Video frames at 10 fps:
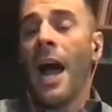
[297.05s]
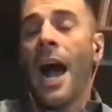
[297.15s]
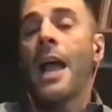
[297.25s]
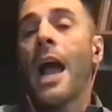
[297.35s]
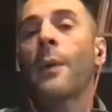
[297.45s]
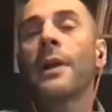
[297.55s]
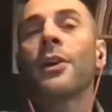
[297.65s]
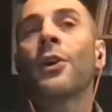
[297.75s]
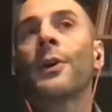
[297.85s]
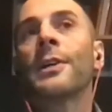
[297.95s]
I, I would
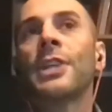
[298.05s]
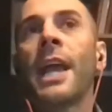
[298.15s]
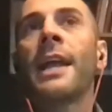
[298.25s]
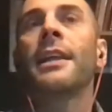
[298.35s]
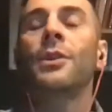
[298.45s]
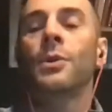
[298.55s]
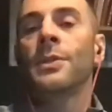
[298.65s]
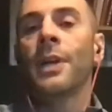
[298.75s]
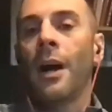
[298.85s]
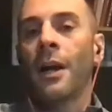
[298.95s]
encourage any new
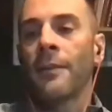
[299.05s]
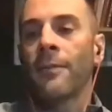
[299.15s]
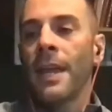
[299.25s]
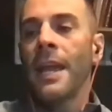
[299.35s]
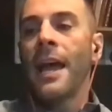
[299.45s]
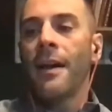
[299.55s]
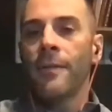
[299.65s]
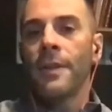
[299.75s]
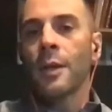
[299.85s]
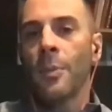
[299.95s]
doc, if they
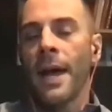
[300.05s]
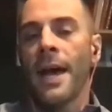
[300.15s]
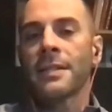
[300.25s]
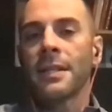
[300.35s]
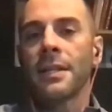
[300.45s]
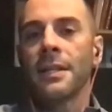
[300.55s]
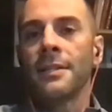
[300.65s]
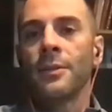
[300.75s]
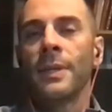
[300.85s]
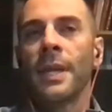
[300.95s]
have the capacity
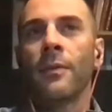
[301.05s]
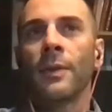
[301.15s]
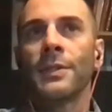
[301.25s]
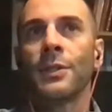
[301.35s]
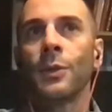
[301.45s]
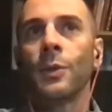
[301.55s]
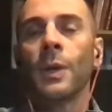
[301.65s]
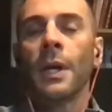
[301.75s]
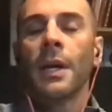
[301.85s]
to be able to